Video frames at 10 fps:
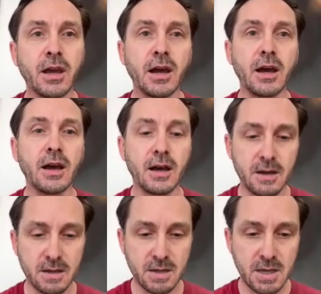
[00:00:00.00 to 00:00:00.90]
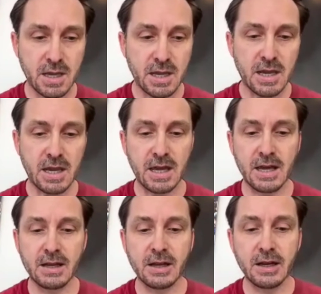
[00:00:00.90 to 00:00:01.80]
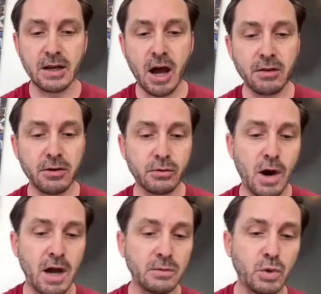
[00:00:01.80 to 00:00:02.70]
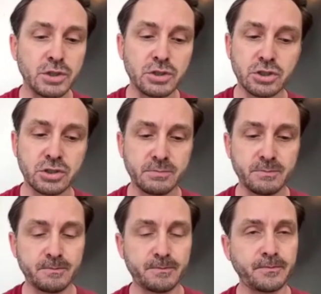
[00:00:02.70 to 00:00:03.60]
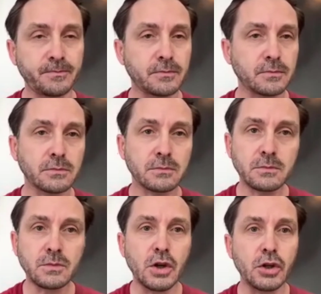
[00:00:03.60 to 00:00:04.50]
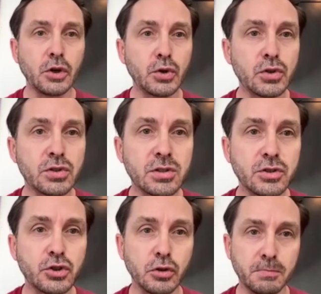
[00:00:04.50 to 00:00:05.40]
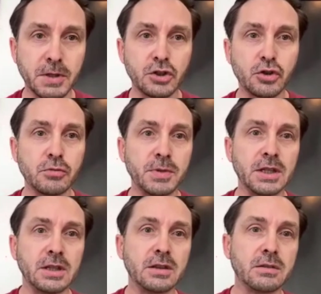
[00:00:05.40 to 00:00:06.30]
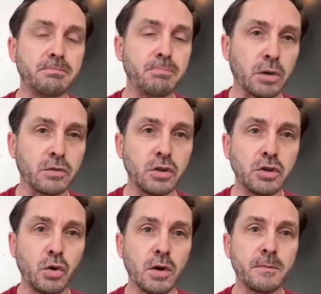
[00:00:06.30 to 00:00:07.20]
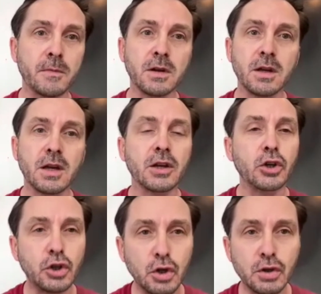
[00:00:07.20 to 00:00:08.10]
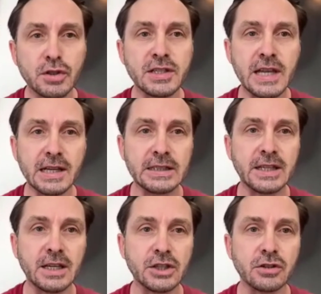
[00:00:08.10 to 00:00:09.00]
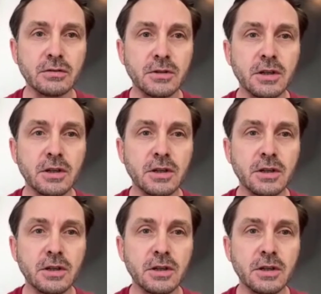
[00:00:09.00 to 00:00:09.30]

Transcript: uh, and another one, which, you know, it should be, should be part of the norm, good sanitation,